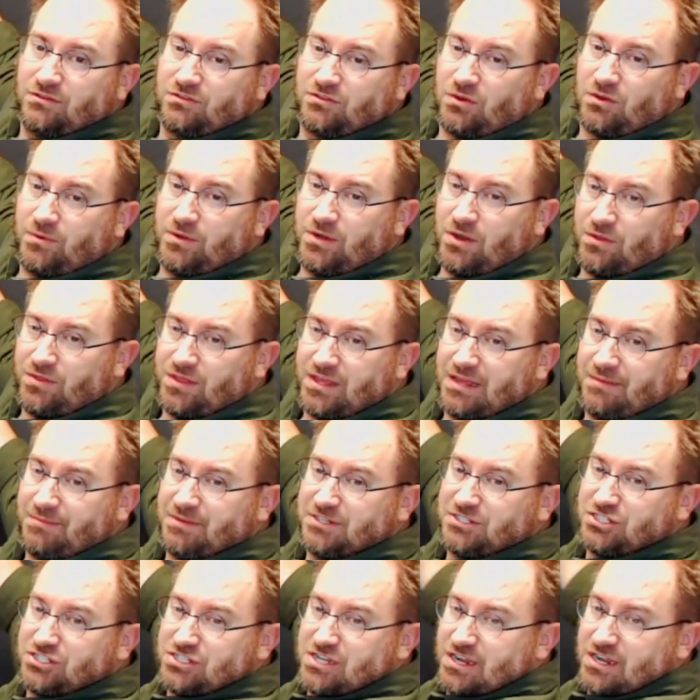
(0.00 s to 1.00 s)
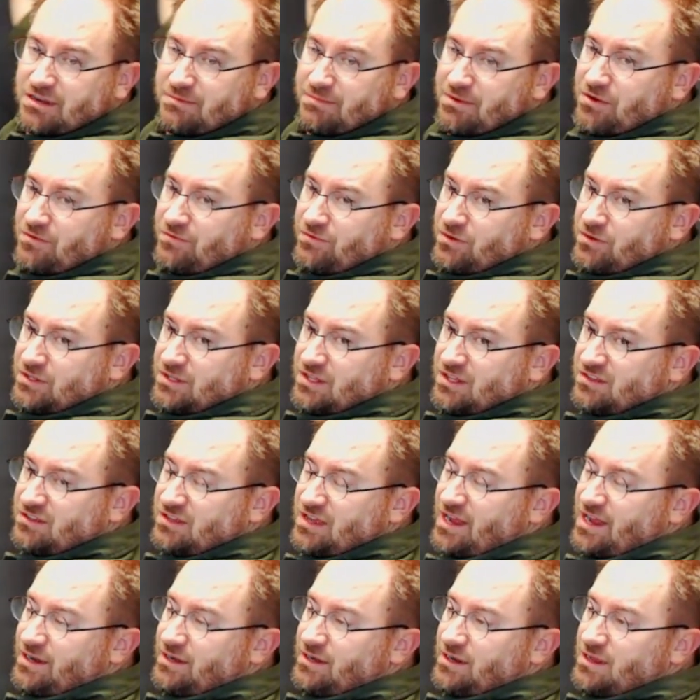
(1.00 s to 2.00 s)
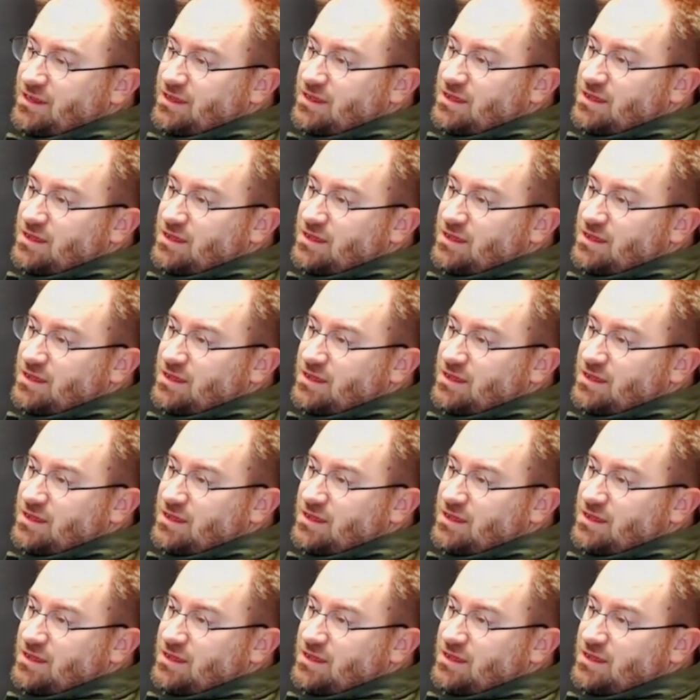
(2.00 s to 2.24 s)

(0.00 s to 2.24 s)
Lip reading: So we know the image is not going to be over on this side.